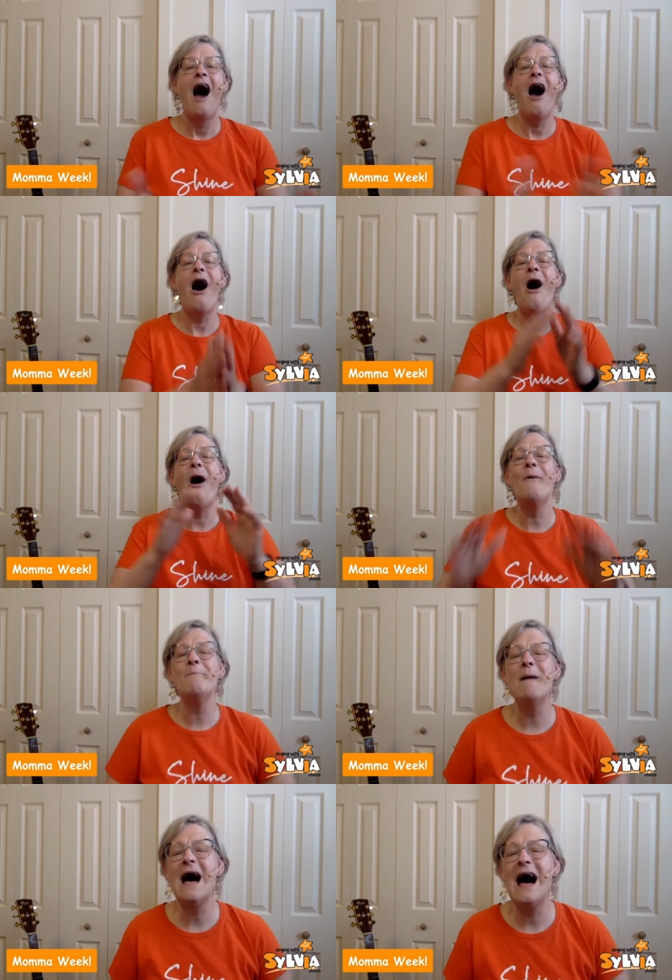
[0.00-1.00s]
Oh,
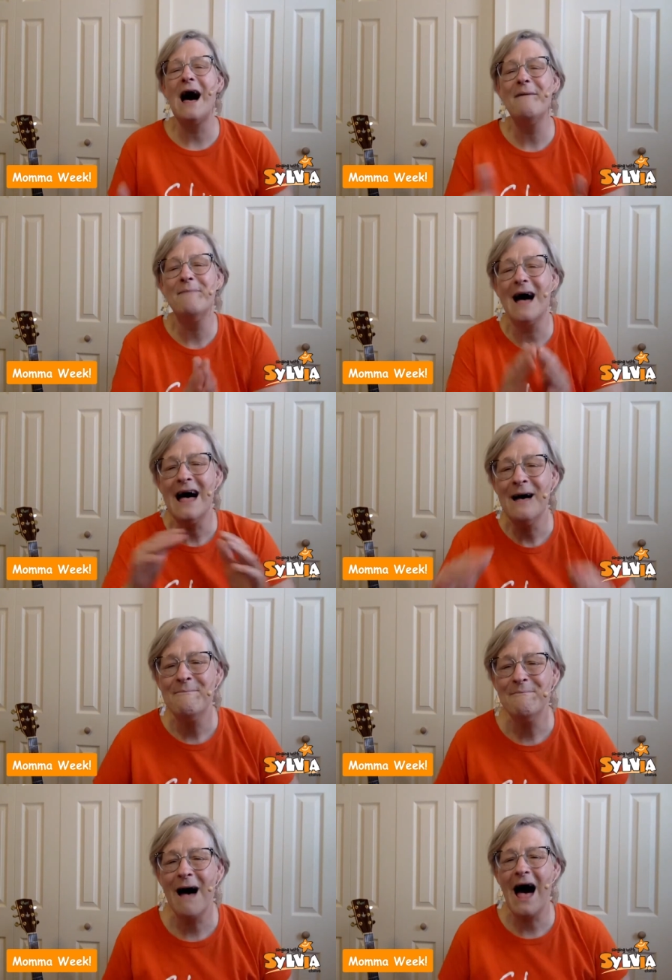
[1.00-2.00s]
Mama,
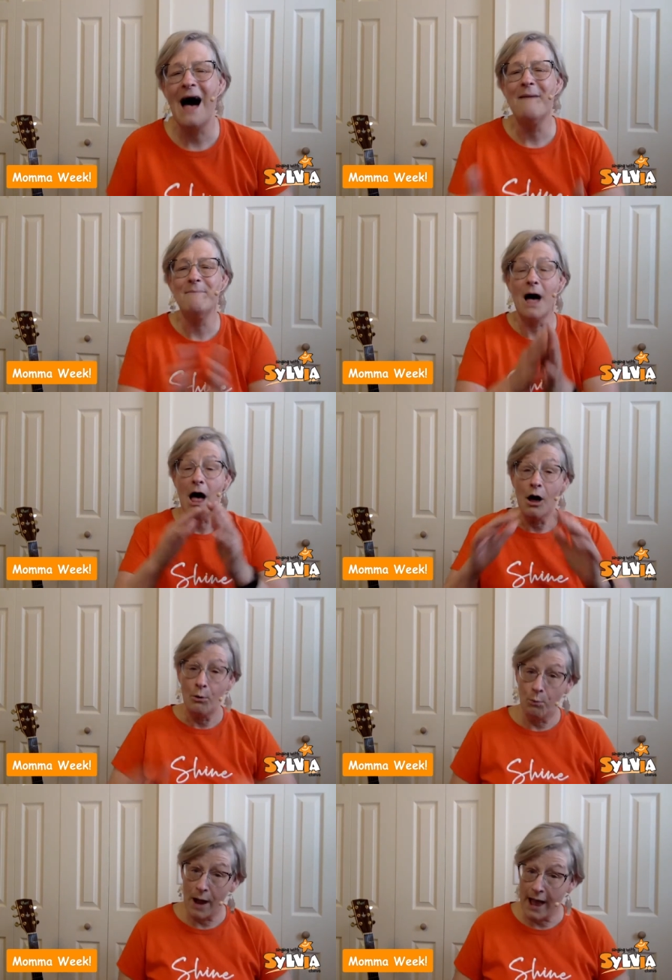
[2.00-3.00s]
Mama,
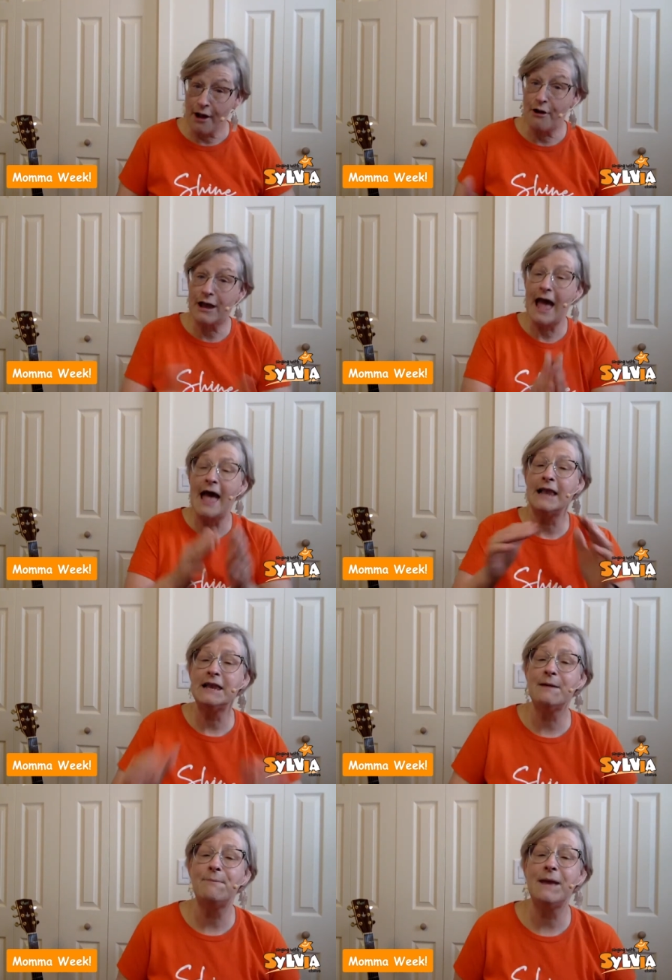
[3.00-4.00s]
where can
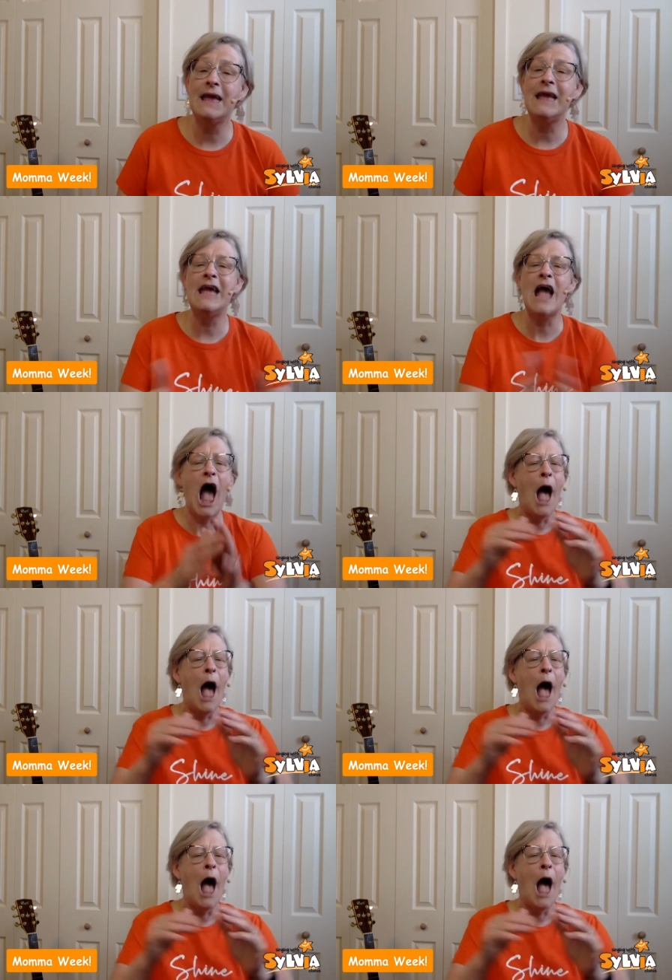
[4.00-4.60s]
you be?